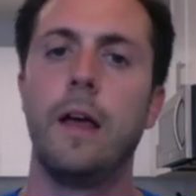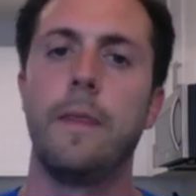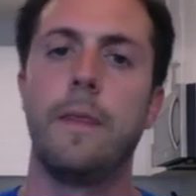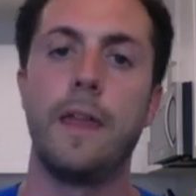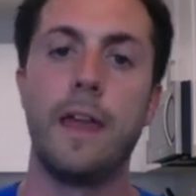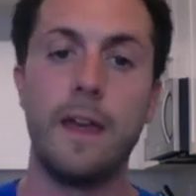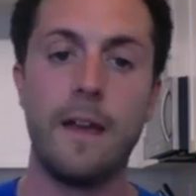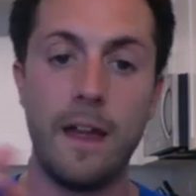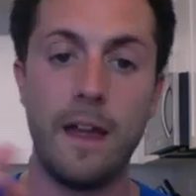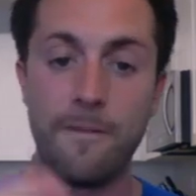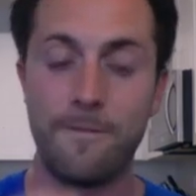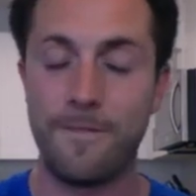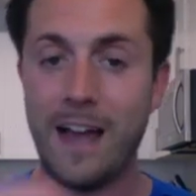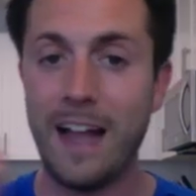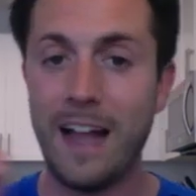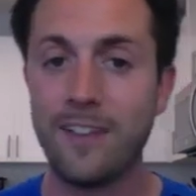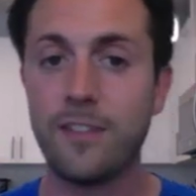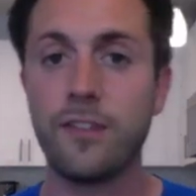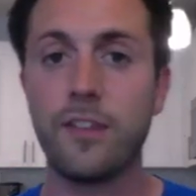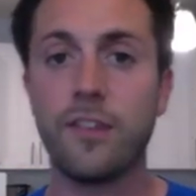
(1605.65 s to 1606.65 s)
If
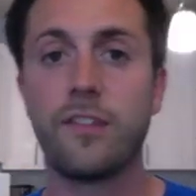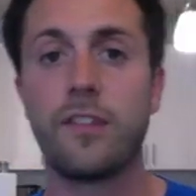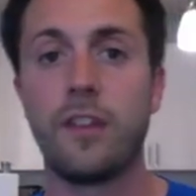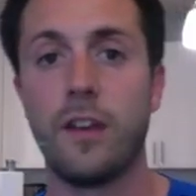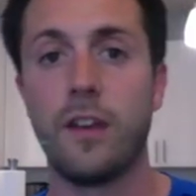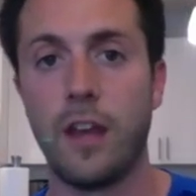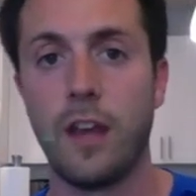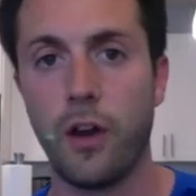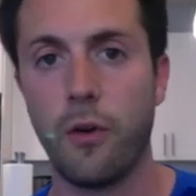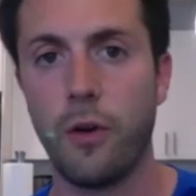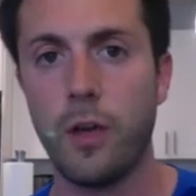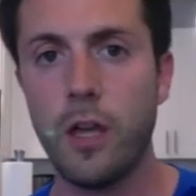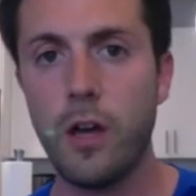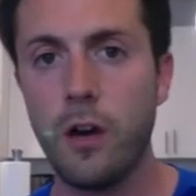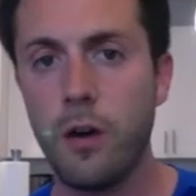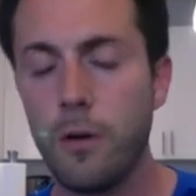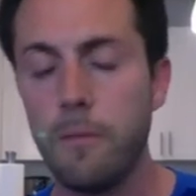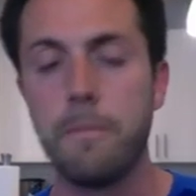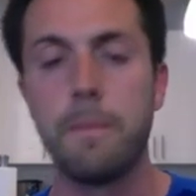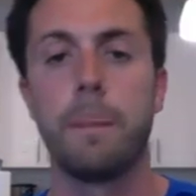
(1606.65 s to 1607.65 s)
that's the
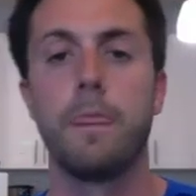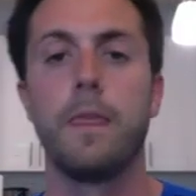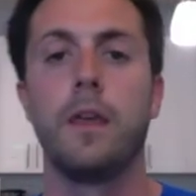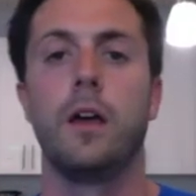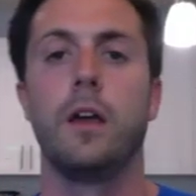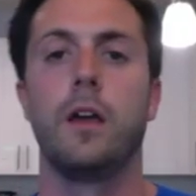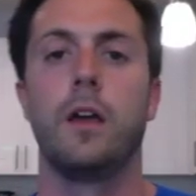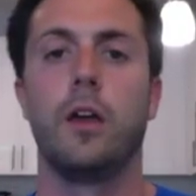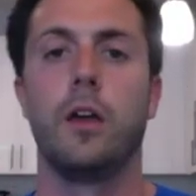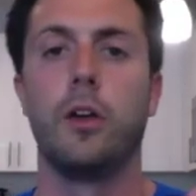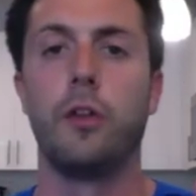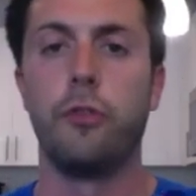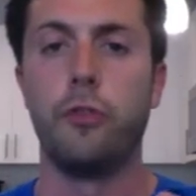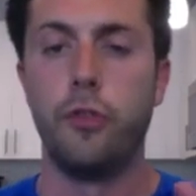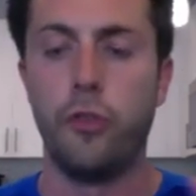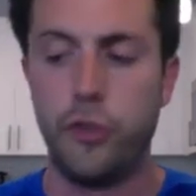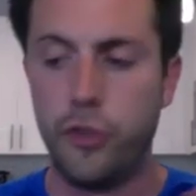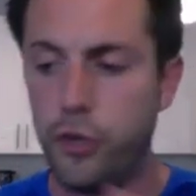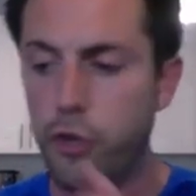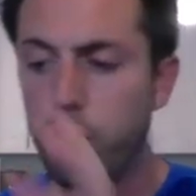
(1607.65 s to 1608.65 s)
scenario,
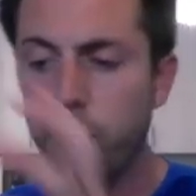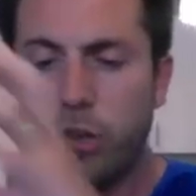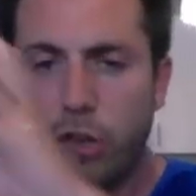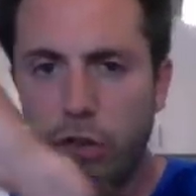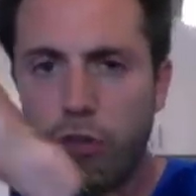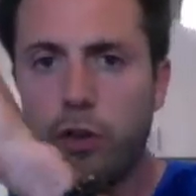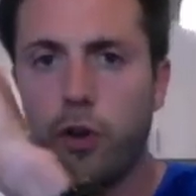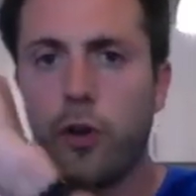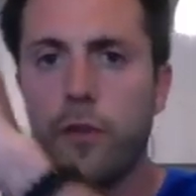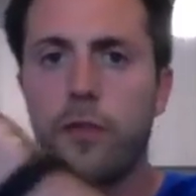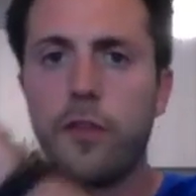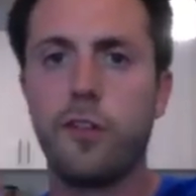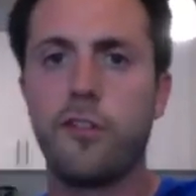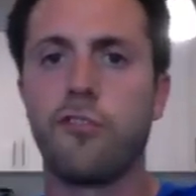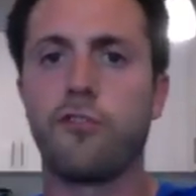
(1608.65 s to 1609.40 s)
you just turn the